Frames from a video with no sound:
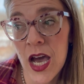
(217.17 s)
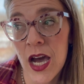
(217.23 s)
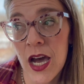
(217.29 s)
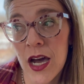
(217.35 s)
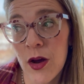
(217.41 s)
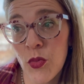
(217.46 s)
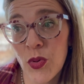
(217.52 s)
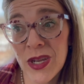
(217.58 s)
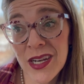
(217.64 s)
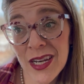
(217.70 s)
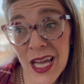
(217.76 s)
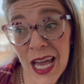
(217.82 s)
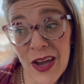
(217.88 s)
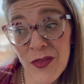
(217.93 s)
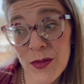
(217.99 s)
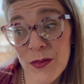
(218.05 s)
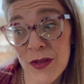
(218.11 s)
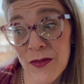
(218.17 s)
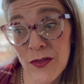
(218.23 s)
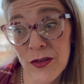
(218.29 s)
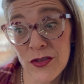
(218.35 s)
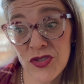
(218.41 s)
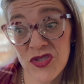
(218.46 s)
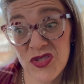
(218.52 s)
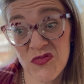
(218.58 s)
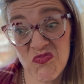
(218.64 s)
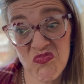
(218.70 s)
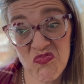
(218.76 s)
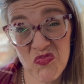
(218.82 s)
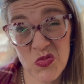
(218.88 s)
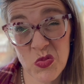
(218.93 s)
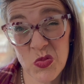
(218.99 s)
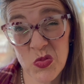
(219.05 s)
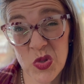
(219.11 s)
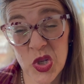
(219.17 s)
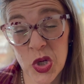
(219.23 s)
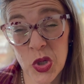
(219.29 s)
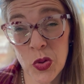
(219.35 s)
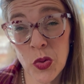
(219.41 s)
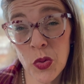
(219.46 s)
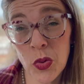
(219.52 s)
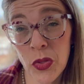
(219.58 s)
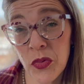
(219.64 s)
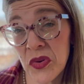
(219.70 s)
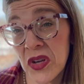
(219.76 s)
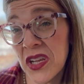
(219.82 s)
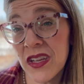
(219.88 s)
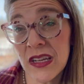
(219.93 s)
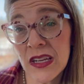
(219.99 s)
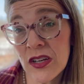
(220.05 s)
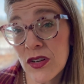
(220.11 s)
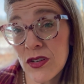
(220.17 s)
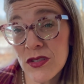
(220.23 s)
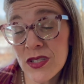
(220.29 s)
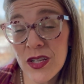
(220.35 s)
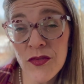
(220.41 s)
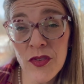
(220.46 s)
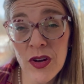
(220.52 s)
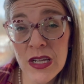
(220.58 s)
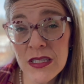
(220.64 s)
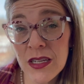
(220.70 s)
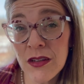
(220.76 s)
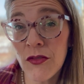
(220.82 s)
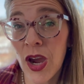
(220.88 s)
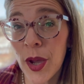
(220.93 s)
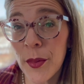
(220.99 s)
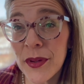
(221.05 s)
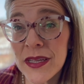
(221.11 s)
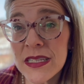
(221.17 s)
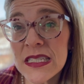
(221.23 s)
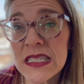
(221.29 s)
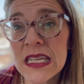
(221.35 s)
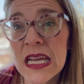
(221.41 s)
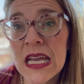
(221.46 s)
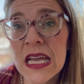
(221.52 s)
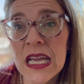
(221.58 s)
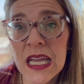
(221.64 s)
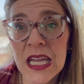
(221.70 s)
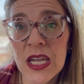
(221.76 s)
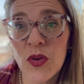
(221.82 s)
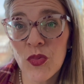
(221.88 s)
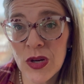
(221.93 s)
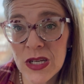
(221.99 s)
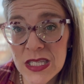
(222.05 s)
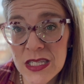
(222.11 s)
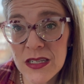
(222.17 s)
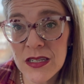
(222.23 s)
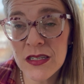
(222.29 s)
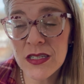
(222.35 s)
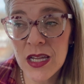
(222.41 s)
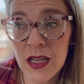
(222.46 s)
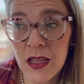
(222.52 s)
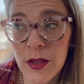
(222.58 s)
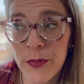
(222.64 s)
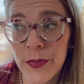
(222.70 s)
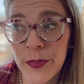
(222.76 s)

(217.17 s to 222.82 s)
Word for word: Uh, we didn't have them the first two, three years of raising rabbits. It wasn't until